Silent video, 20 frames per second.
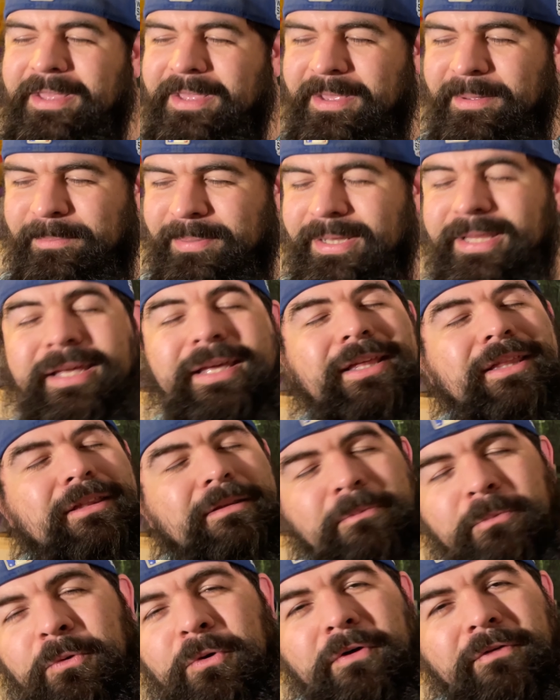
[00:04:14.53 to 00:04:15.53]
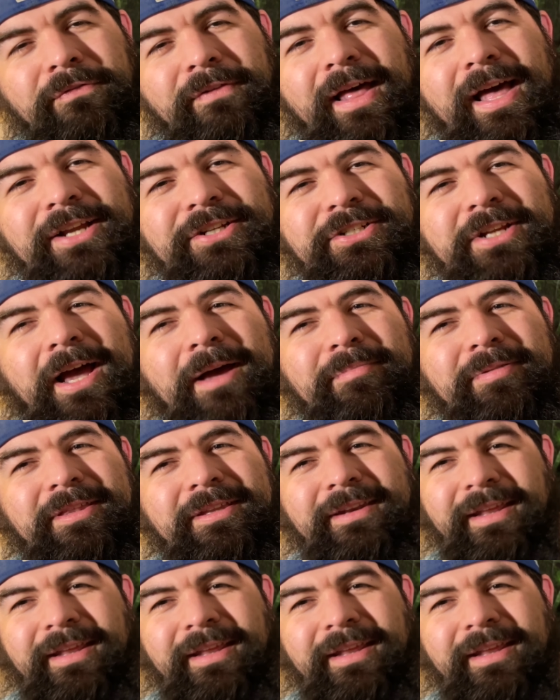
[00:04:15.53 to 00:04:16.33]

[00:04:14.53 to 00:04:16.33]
Please, more Flash Thompson